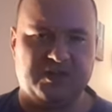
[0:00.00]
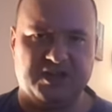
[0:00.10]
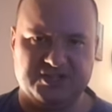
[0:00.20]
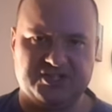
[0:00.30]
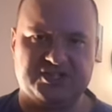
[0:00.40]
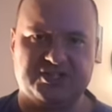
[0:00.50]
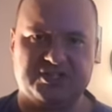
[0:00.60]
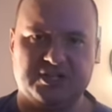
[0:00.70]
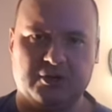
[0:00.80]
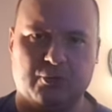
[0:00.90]

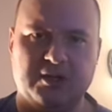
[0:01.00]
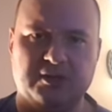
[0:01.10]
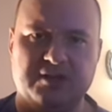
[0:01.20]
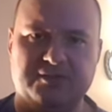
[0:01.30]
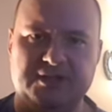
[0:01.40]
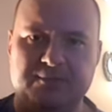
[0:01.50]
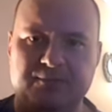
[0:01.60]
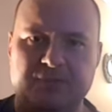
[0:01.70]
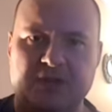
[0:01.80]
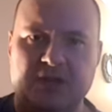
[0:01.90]
Yes, quite lovely
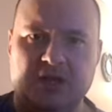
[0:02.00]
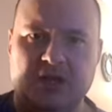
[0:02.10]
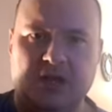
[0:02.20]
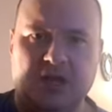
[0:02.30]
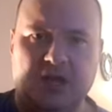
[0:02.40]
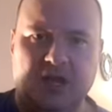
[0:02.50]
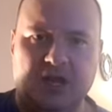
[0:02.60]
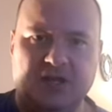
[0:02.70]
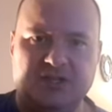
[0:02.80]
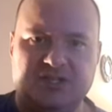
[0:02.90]

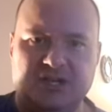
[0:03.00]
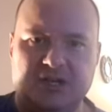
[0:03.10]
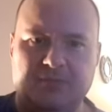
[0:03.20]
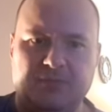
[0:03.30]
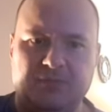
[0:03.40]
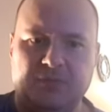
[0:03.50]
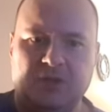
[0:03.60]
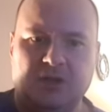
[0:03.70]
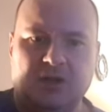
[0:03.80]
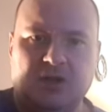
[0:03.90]
and um,
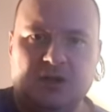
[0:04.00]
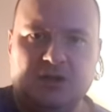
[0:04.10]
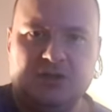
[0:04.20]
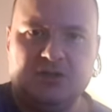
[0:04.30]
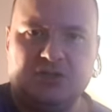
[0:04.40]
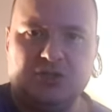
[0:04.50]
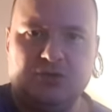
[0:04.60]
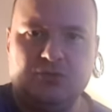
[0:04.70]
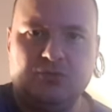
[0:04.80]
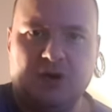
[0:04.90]

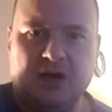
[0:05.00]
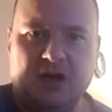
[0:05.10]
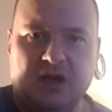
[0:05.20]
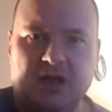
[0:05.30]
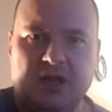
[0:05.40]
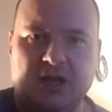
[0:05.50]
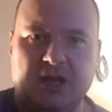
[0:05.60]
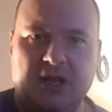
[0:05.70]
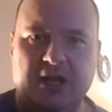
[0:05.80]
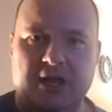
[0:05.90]
to uh,
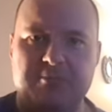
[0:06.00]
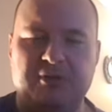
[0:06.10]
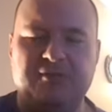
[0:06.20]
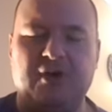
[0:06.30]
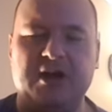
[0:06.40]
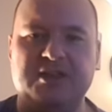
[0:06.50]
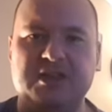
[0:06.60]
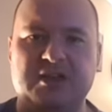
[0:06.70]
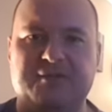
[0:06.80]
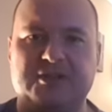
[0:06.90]
amplify
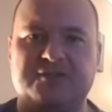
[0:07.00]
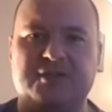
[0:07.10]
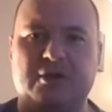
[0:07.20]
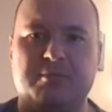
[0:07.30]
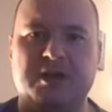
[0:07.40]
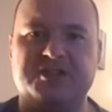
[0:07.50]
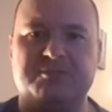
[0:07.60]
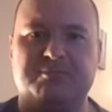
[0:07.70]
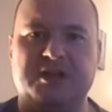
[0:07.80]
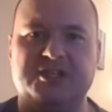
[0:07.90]
the effect of your med-
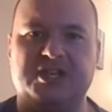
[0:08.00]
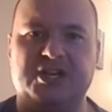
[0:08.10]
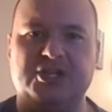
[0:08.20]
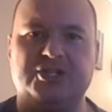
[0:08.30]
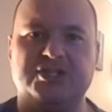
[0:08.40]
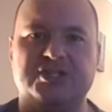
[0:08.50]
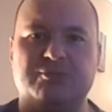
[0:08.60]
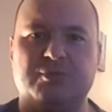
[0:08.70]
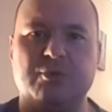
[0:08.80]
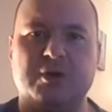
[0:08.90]

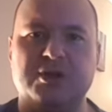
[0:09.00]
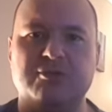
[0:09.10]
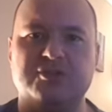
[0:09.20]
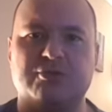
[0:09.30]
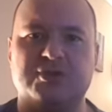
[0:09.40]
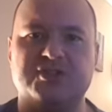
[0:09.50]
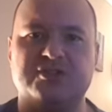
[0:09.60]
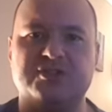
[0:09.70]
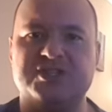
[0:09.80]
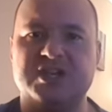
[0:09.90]
meditations when you want to use
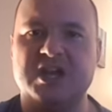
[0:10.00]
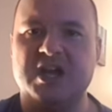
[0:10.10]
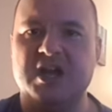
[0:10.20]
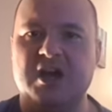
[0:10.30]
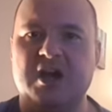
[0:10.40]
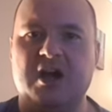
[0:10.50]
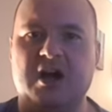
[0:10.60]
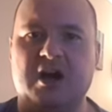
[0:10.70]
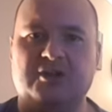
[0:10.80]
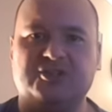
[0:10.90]
crystals,
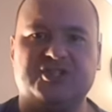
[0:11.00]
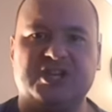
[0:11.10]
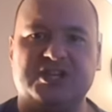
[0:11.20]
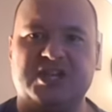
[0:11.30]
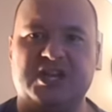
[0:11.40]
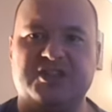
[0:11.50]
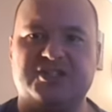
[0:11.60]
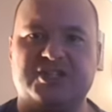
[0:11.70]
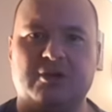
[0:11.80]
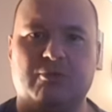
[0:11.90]
I'll just uh, take
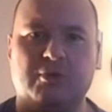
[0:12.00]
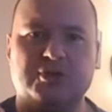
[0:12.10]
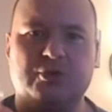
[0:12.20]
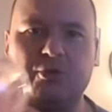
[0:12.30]
this uh, rose